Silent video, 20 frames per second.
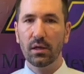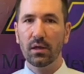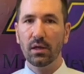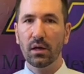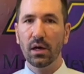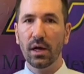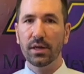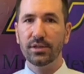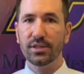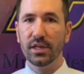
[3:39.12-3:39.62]

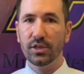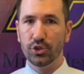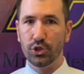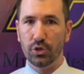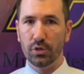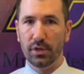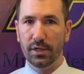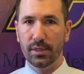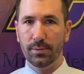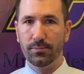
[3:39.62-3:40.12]

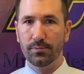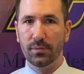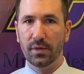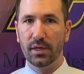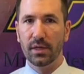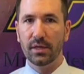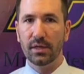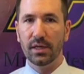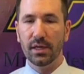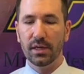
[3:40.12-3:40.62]
Additionally,
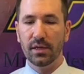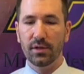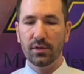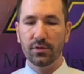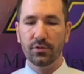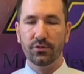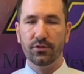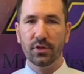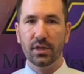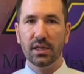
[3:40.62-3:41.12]

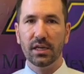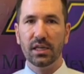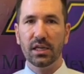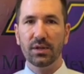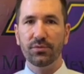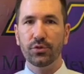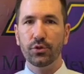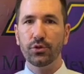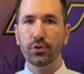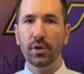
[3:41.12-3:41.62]
is
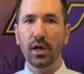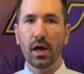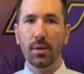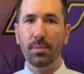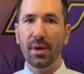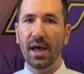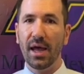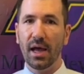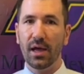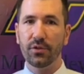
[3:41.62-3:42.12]
if you do not
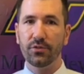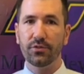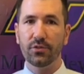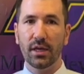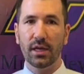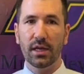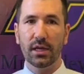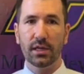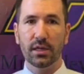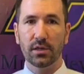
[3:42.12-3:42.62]
pass
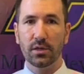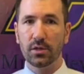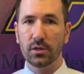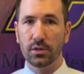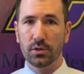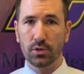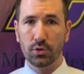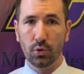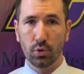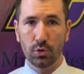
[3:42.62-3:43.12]
a
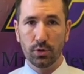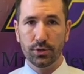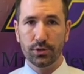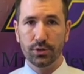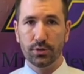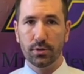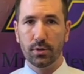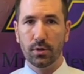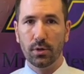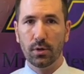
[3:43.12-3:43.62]
course,
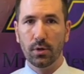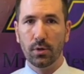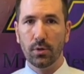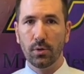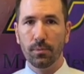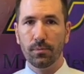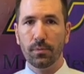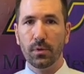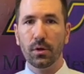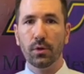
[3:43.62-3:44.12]

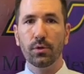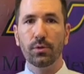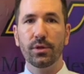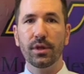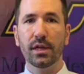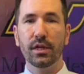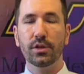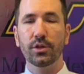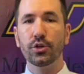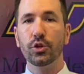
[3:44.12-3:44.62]

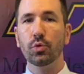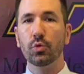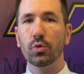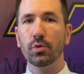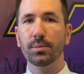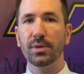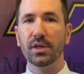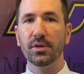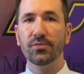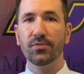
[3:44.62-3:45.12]
then you would
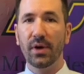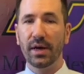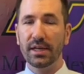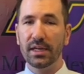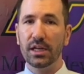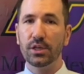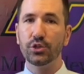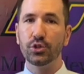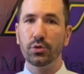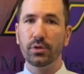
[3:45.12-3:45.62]
be
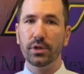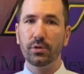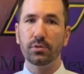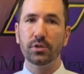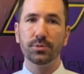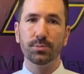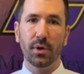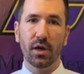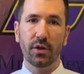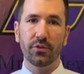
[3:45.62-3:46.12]
financially
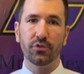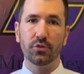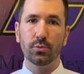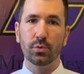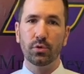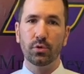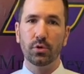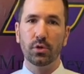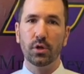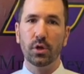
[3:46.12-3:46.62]

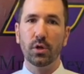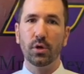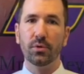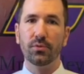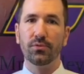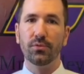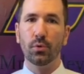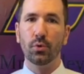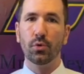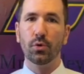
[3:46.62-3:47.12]
responsible
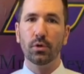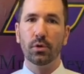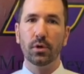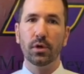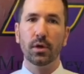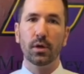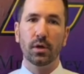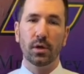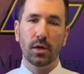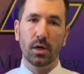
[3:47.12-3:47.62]
for
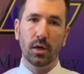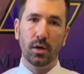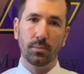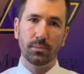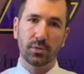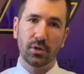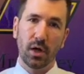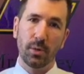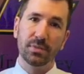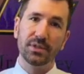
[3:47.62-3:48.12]

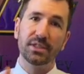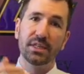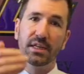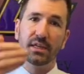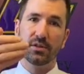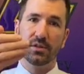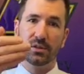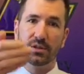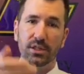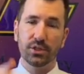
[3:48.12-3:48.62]

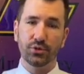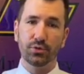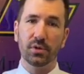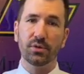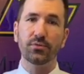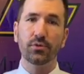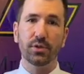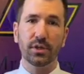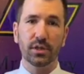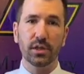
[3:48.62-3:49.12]
compensating the district
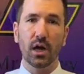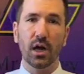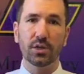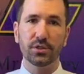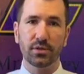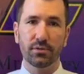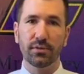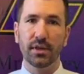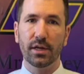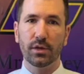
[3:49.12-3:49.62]
for the cost
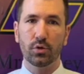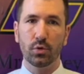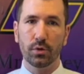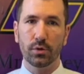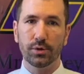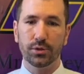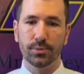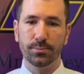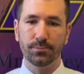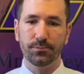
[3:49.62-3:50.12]
of that course.